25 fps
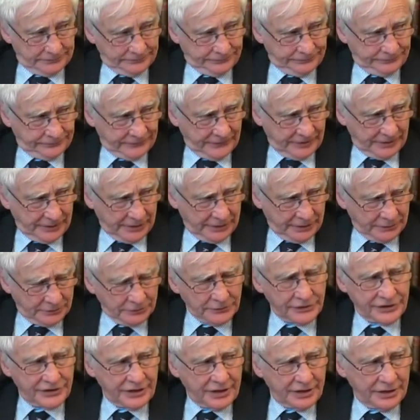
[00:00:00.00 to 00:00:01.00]
it
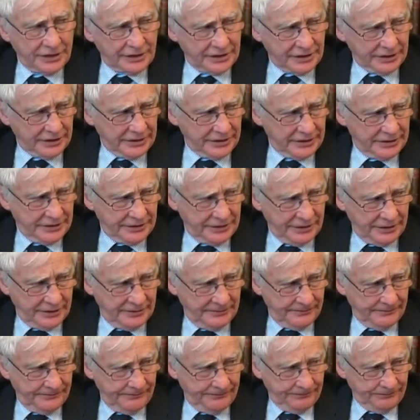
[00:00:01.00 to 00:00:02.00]
all started
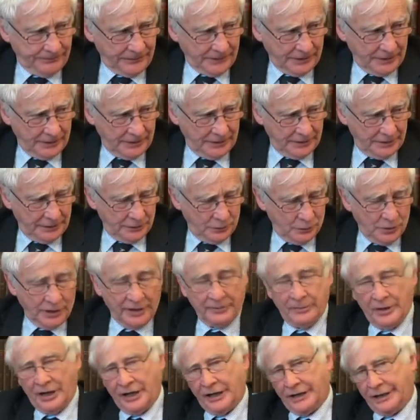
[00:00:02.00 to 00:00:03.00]

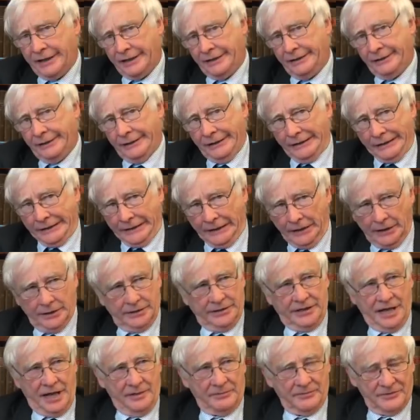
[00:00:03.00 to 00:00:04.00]
way back in the
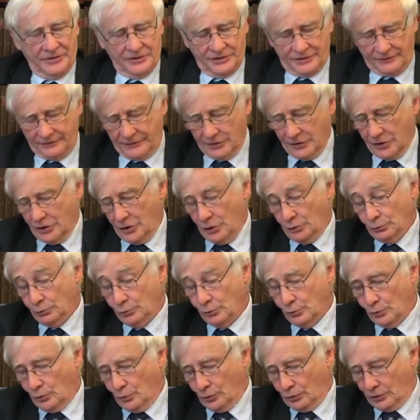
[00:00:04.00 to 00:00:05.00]
depths of the
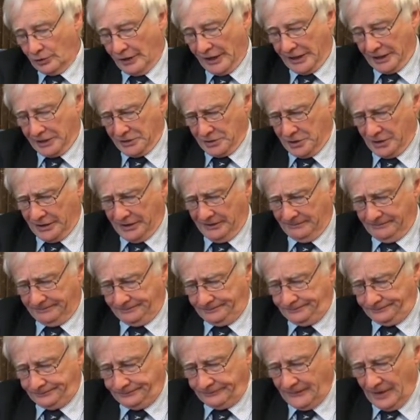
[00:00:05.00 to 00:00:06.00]
Cold War, actually.
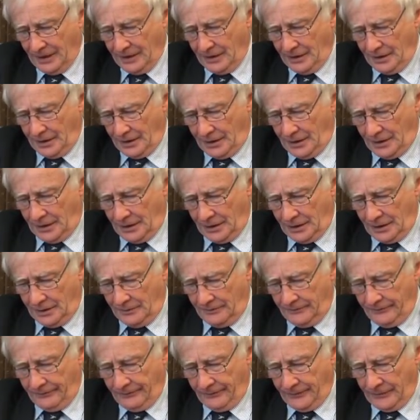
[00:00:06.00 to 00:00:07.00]

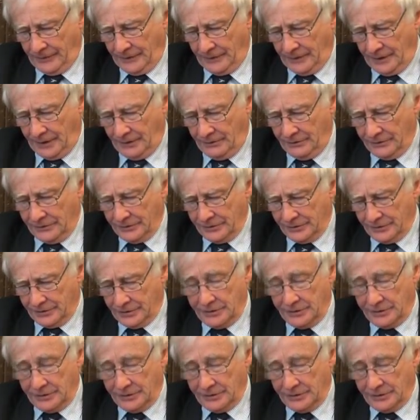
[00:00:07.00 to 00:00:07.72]
There was